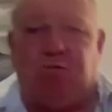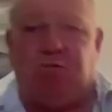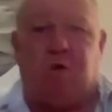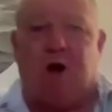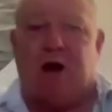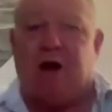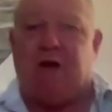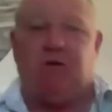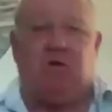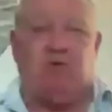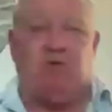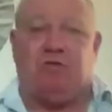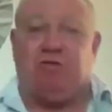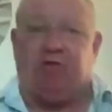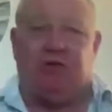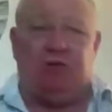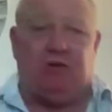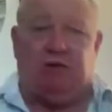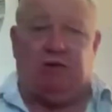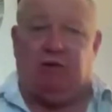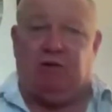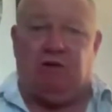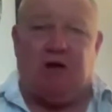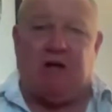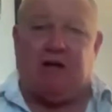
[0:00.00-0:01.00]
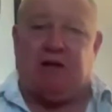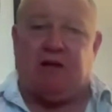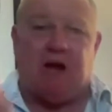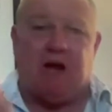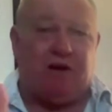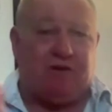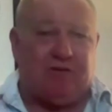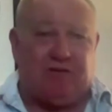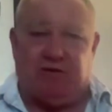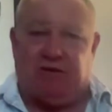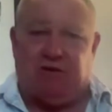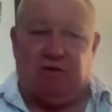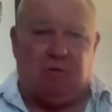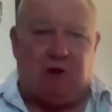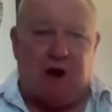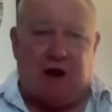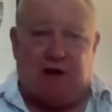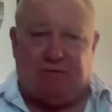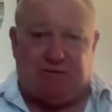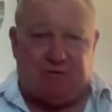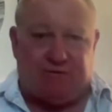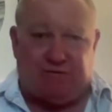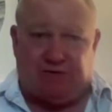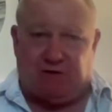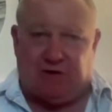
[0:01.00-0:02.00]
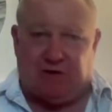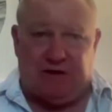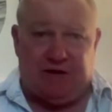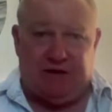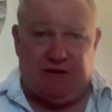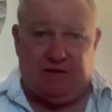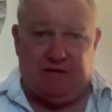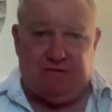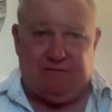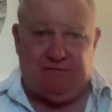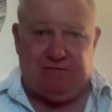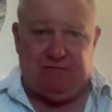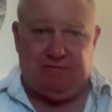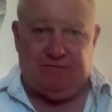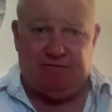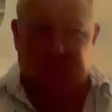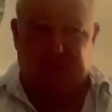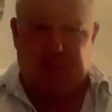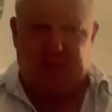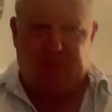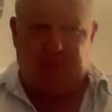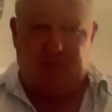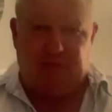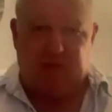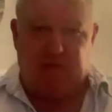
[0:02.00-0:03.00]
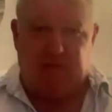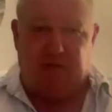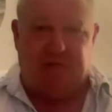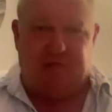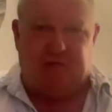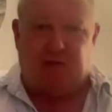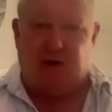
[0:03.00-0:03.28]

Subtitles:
1 or 2 locations away for free. Your